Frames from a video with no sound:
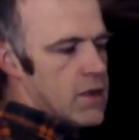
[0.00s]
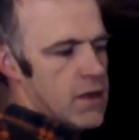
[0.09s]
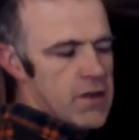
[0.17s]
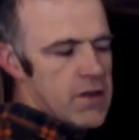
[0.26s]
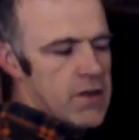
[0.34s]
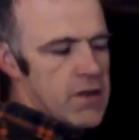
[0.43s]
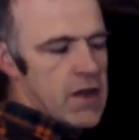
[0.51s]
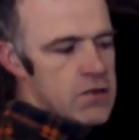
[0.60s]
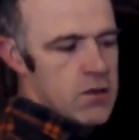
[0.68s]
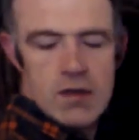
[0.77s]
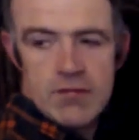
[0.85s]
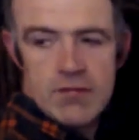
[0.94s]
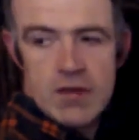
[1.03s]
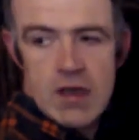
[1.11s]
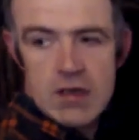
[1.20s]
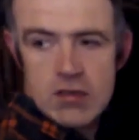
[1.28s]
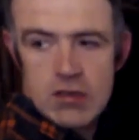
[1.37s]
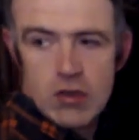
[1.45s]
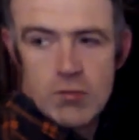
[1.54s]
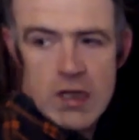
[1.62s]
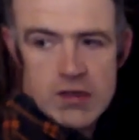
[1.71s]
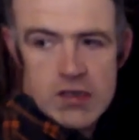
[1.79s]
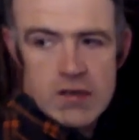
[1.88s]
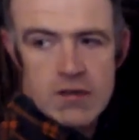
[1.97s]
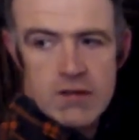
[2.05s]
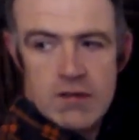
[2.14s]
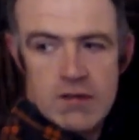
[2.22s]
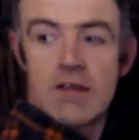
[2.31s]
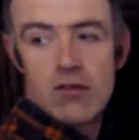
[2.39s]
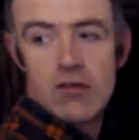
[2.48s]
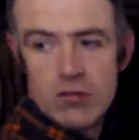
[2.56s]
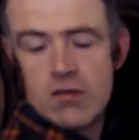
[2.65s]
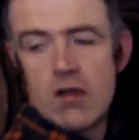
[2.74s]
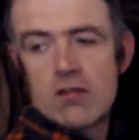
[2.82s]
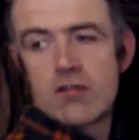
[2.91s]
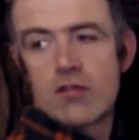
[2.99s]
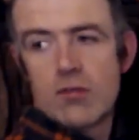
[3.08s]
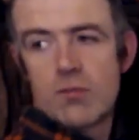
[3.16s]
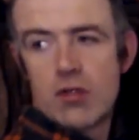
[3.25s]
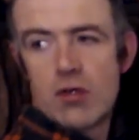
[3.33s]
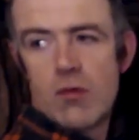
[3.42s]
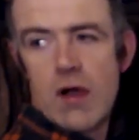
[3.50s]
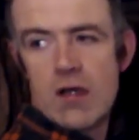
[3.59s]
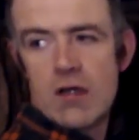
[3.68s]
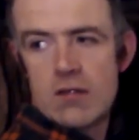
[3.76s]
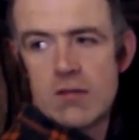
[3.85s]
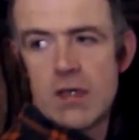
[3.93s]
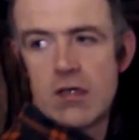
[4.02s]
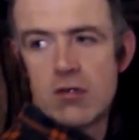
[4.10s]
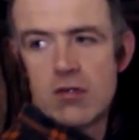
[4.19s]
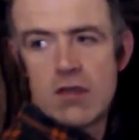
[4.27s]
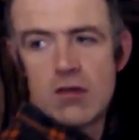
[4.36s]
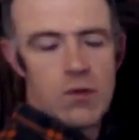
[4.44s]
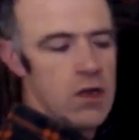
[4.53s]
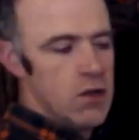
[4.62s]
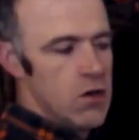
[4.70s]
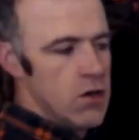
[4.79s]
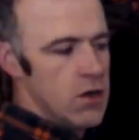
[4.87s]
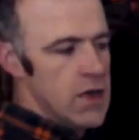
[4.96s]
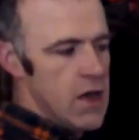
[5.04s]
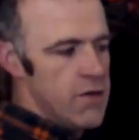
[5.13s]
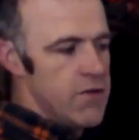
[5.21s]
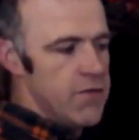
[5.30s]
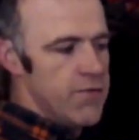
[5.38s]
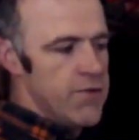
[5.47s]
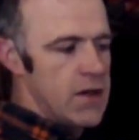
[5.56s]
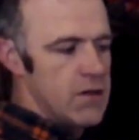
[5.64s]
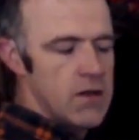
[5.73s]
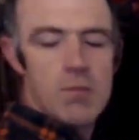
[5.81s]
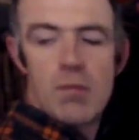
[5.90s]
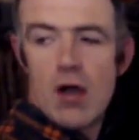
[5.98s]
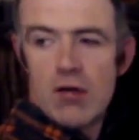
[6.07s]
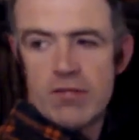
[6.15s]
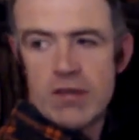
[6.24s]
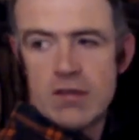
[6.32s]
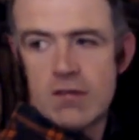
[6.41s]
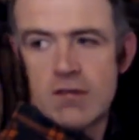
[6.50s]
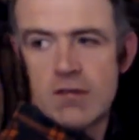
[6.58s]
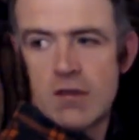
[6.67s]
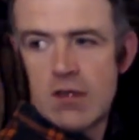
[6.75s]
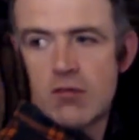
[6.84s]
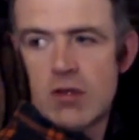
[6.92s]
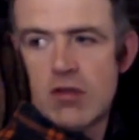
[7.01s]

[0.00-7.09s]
if there is a room adjacent, then you need also to put the wires because it will only have effect above it. It will not